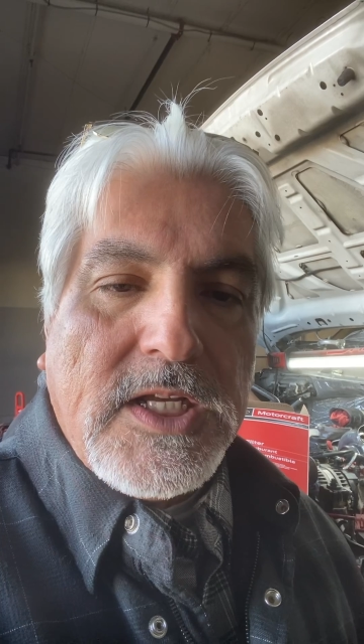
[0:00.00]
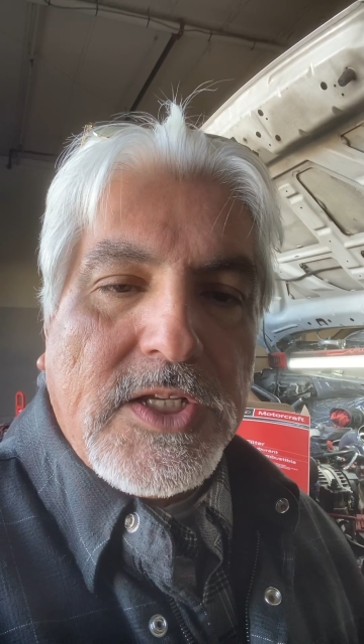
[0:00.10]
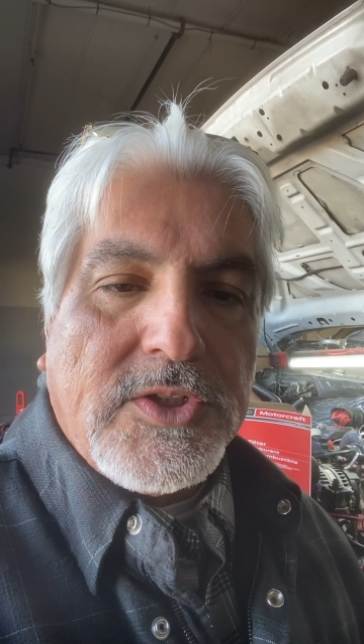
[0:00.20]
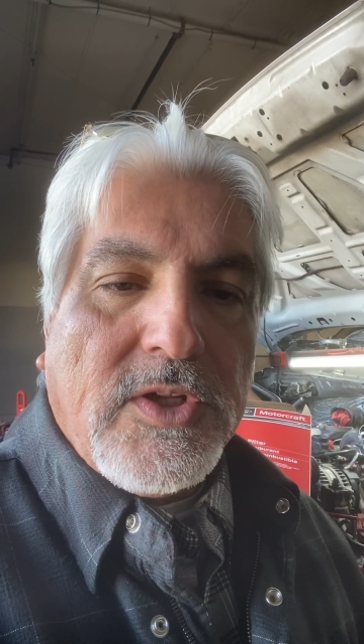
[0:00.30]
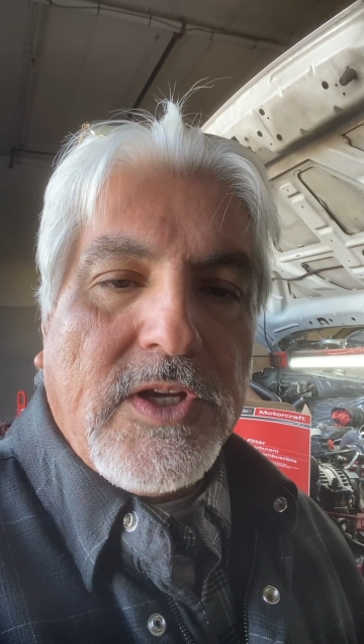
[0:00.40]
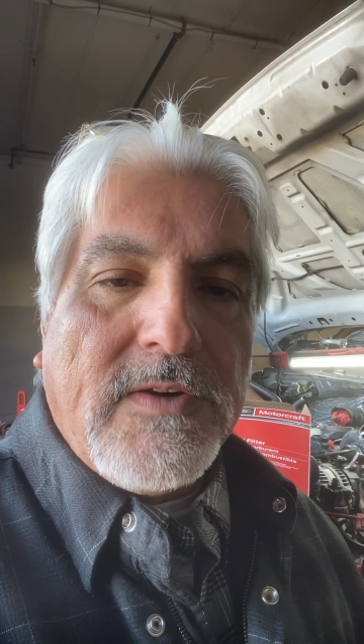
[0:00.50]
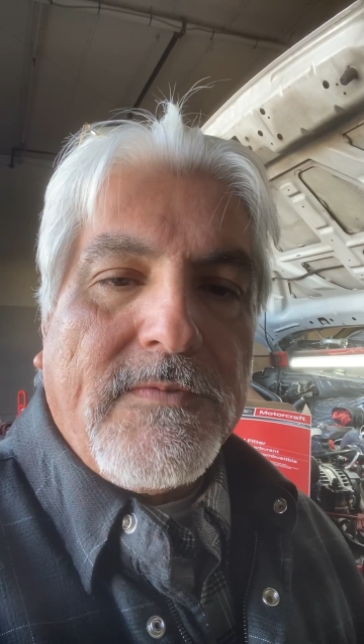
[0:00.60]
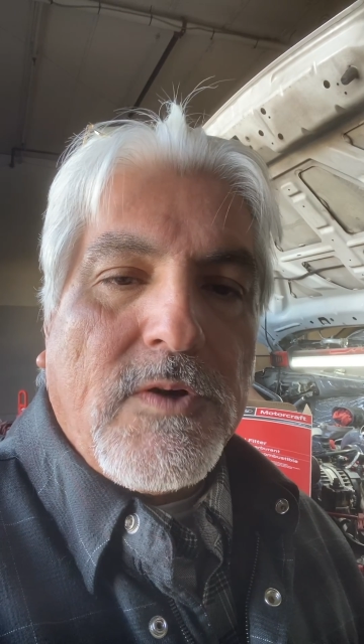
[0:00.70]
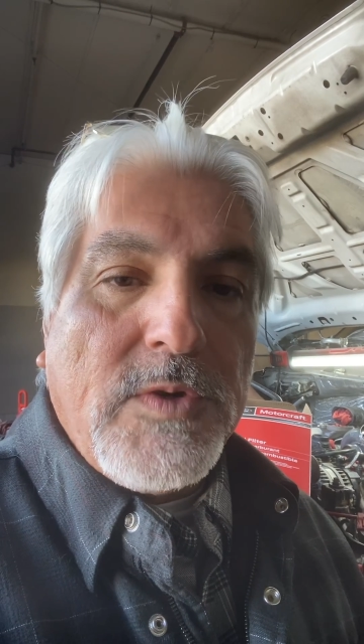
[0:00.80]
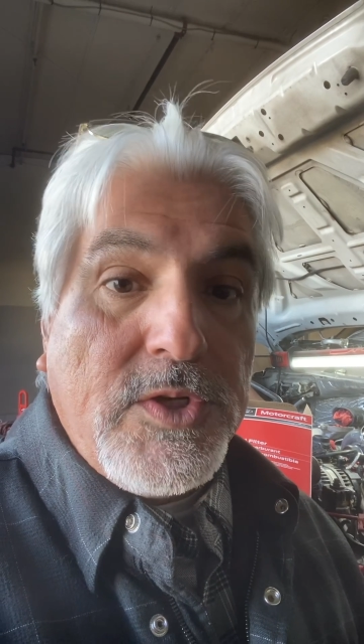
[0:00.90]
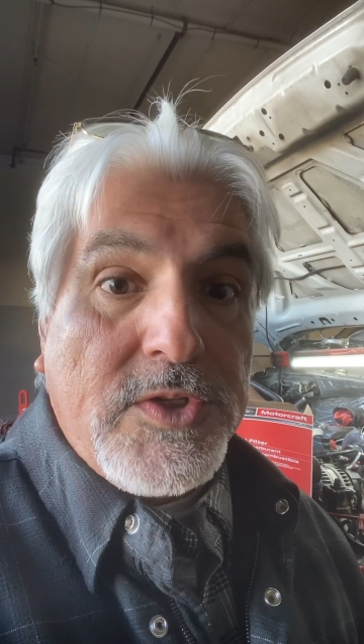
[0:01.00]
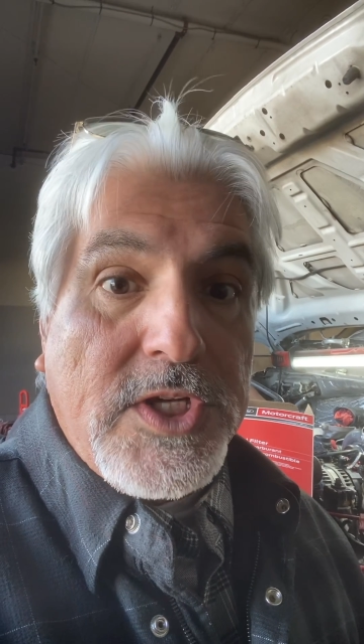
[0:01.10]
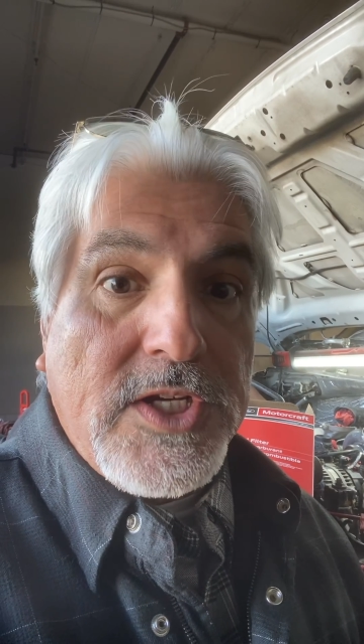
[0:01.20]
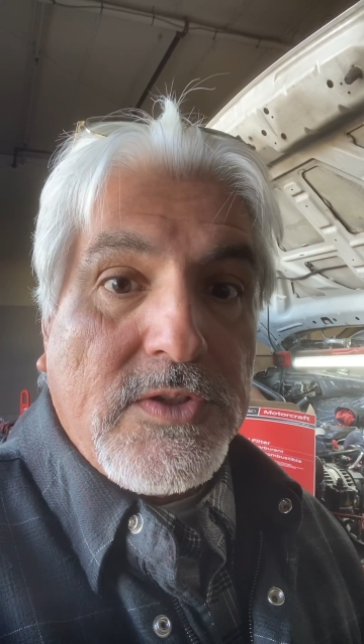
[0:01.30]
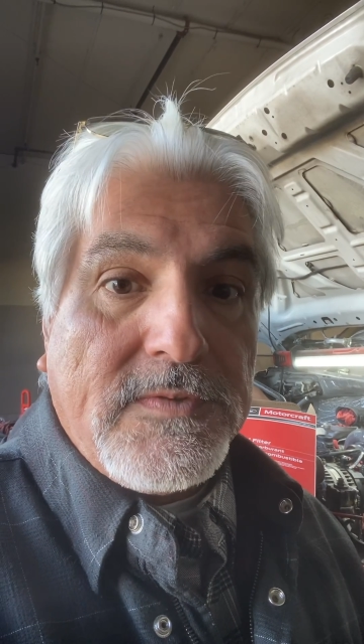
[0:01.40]
So therefore, when you
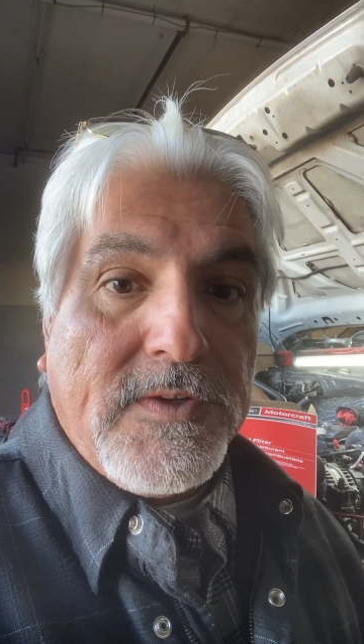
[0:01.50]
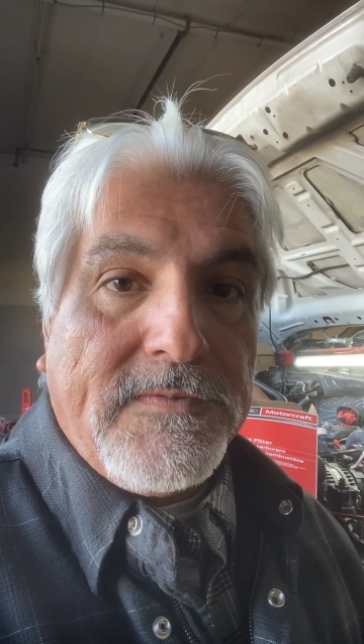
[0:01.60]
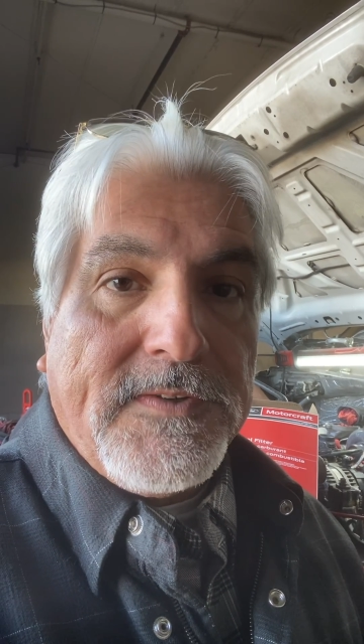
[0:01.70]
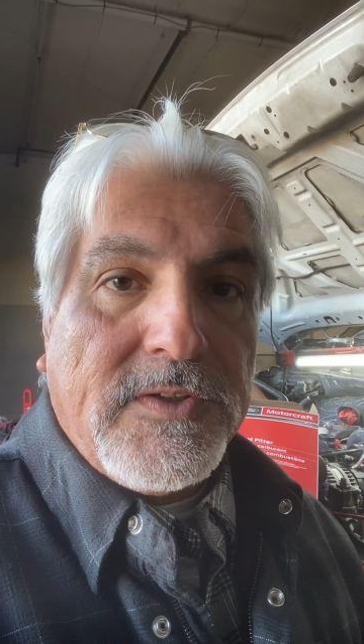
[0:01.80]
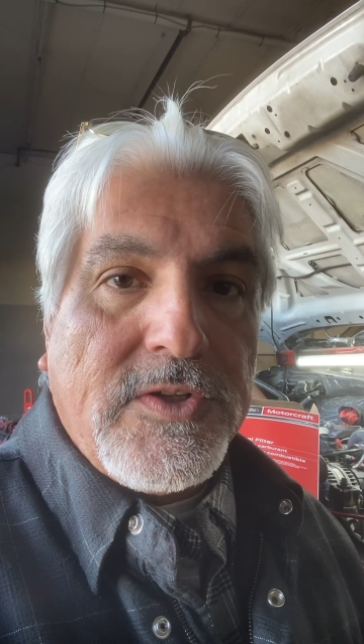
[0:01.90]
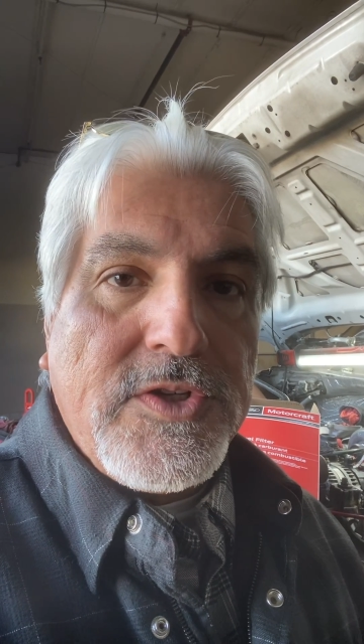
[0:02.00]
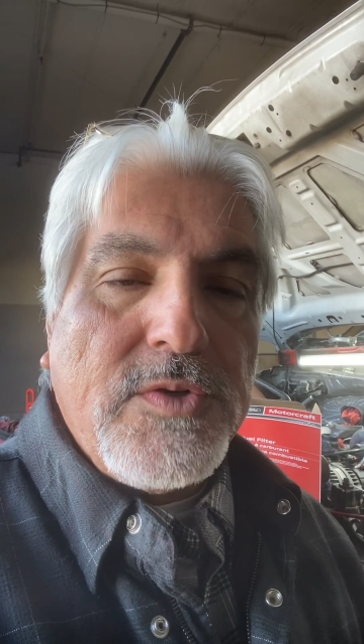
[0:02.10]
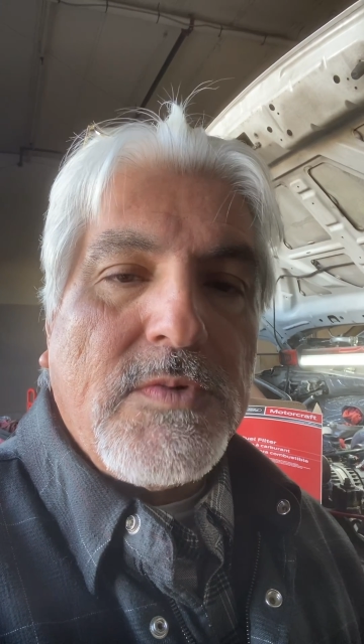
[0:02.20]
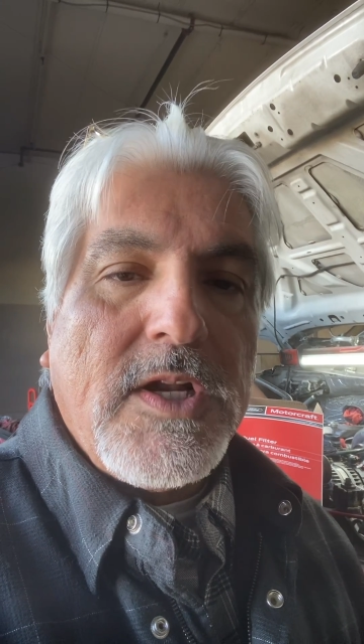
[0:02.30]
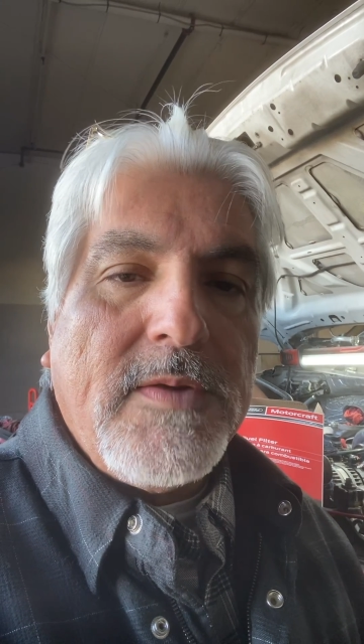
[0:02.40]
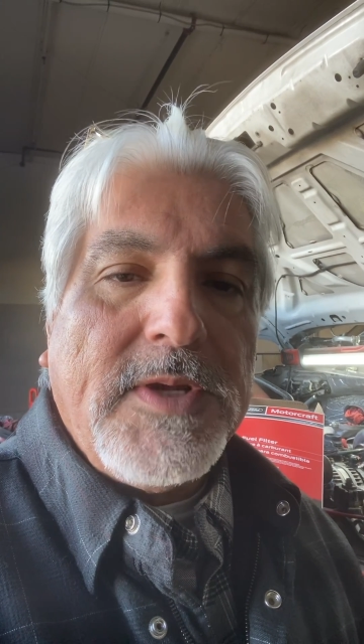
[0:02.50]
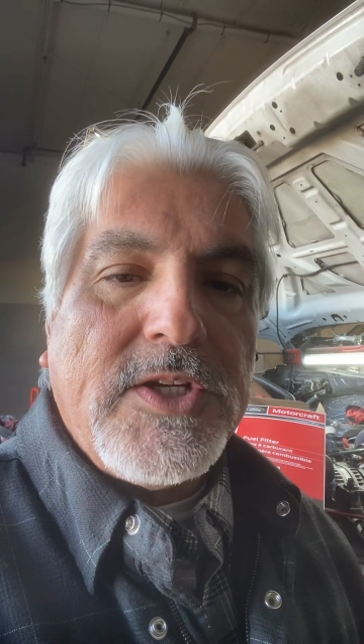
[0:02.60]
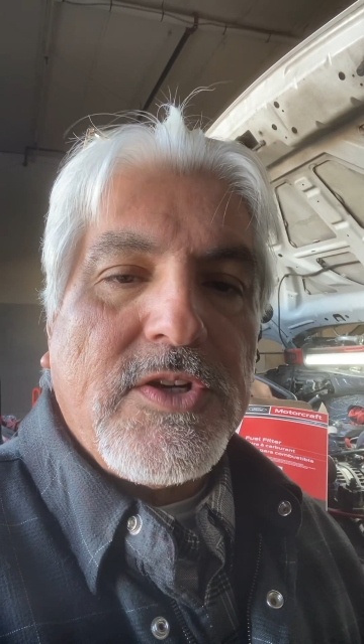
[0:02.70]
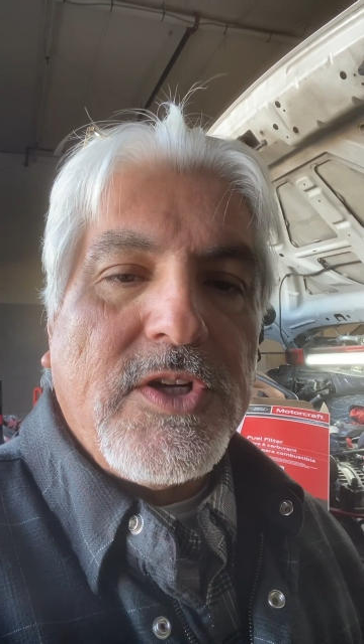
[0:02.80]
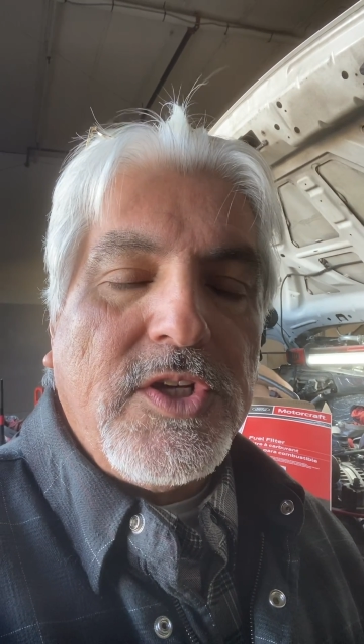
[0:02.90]
change those fuel filters, you wanna make
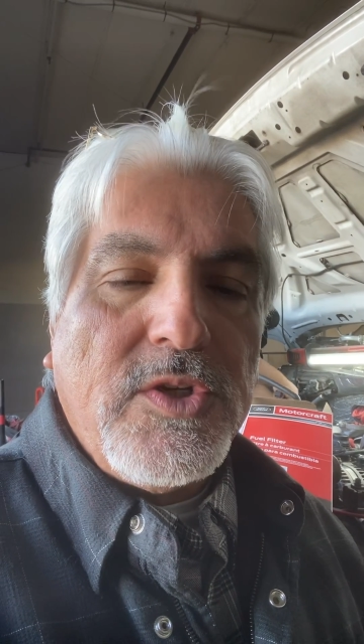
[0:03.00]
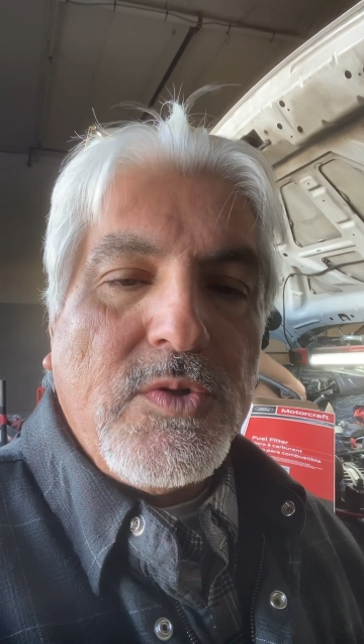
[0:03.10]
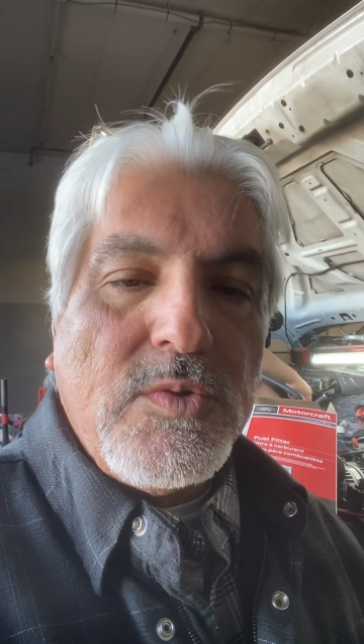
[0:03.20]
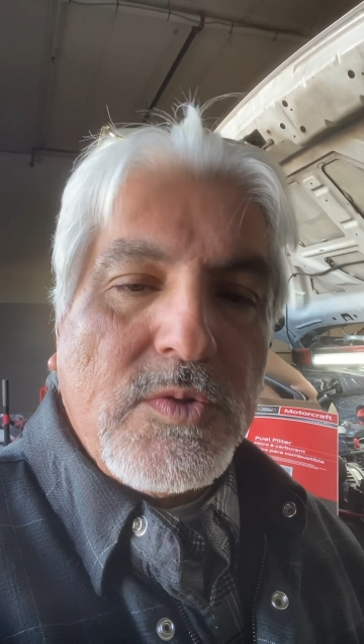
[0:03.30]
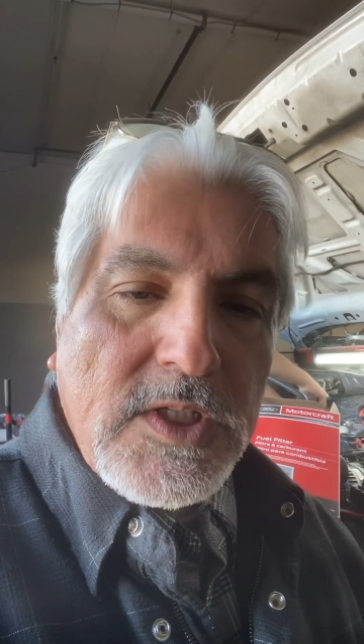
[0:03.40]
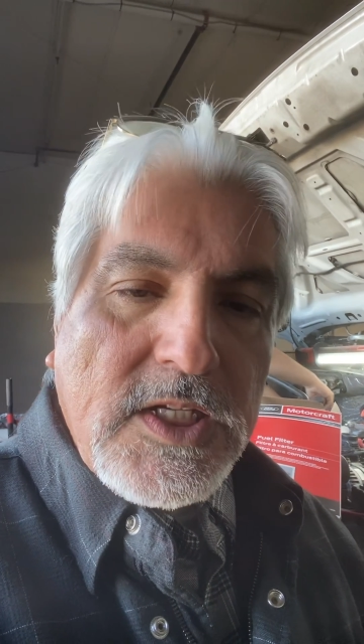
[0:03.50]
sure you